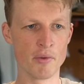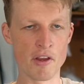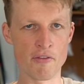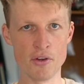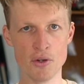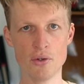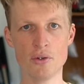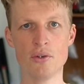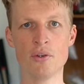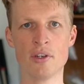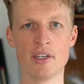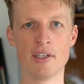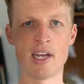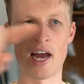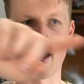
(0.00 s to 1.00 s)
If you
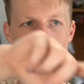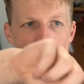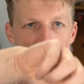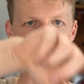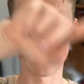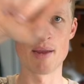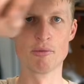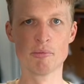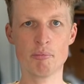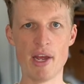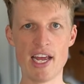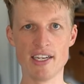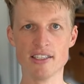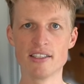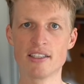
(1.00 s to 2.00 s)
have that cable
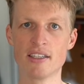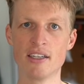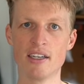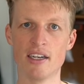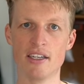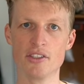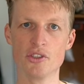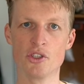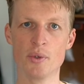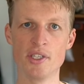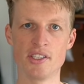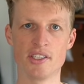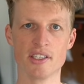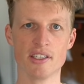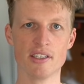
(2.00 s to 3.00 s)
bent and you
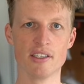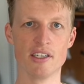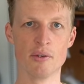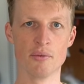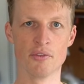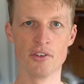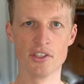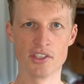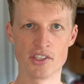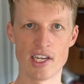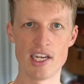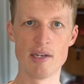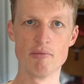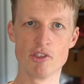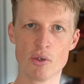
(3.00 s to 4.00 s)
twist it, the
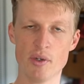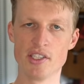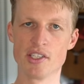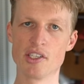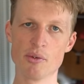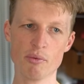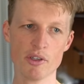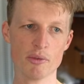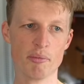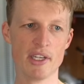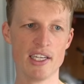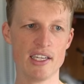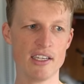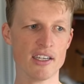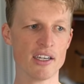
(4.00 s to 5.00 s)
same twist will
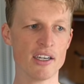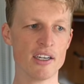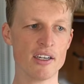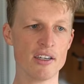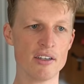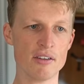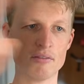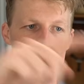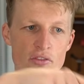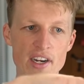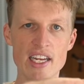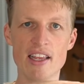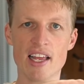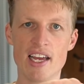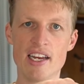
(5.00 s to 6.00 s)
be
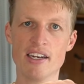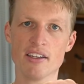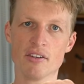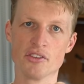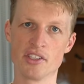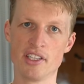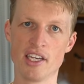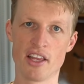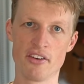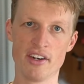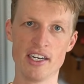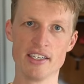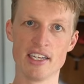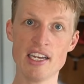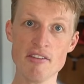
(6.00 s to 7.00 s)
relayed onto the other
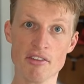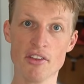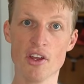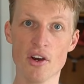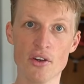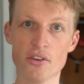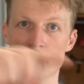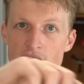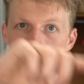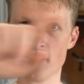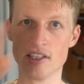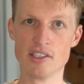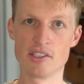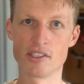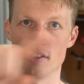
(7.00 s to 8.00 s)
end, even though the
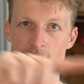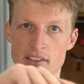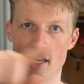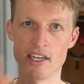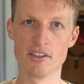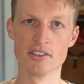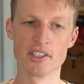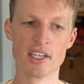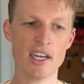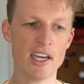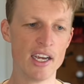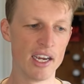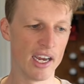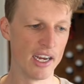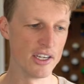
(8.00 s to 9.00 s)
thing is angled.
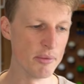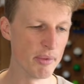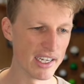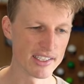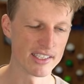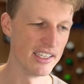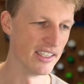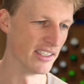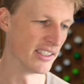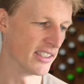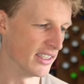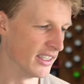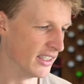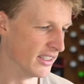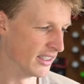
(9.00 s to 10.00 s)
And you might see
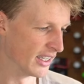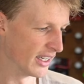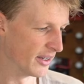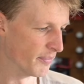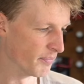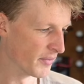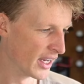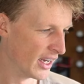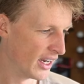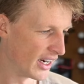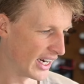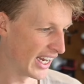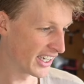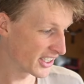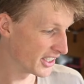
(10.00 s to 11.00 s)
this in, I
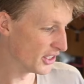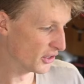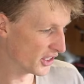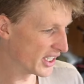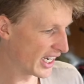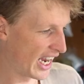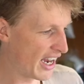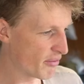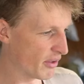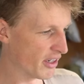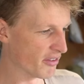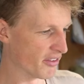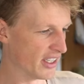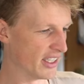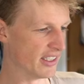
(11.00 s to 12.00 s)
actually used to have
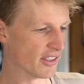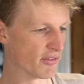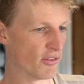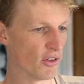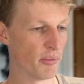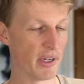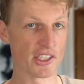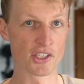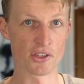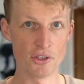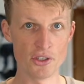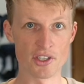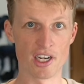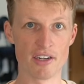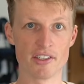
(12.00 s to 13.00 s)
one of these for my
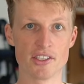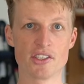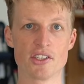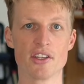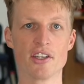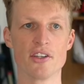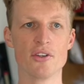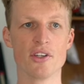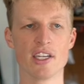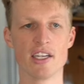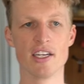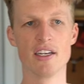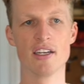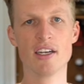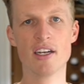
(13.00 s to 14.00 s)
screwdriver so that you
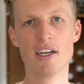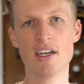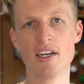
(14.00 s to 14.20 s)
can